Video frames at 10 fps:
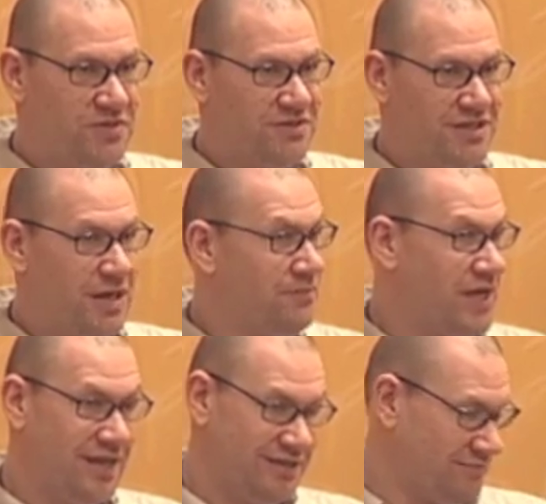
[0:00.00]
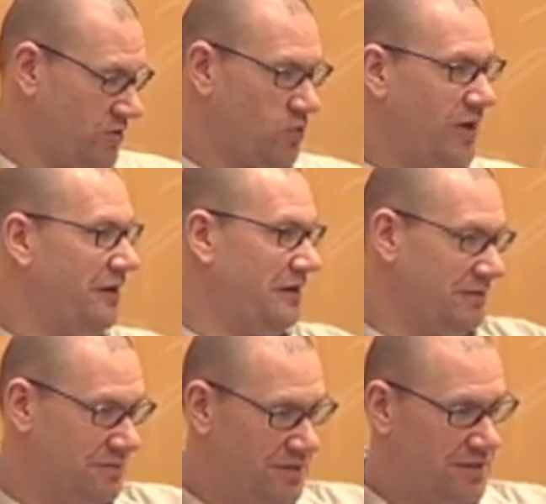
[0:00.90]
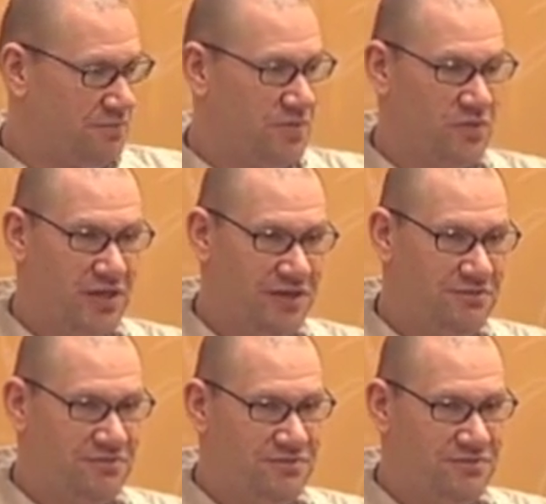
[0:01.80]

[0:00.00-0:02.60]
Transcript: And then I'm not requiring people like